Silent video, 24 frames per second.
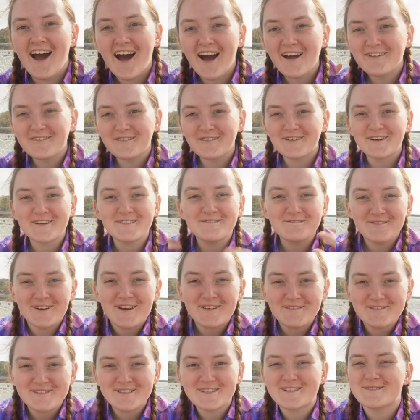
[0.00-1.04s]
Hi everyone, my
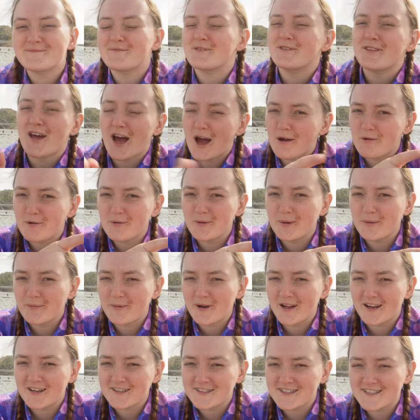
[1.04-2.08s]
name is Elizabeth, I'm a marine
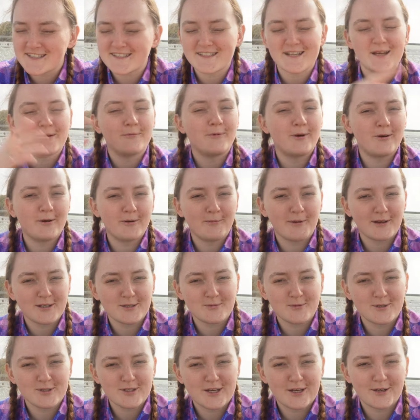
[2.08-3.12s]
biologist and welcome back
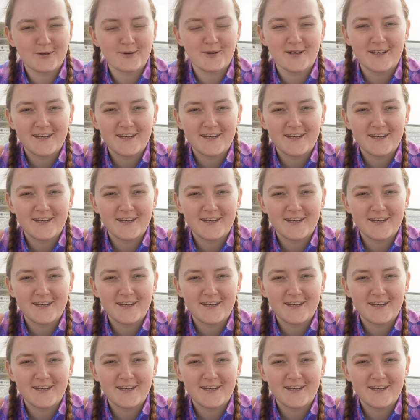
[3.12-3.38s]
to my channel.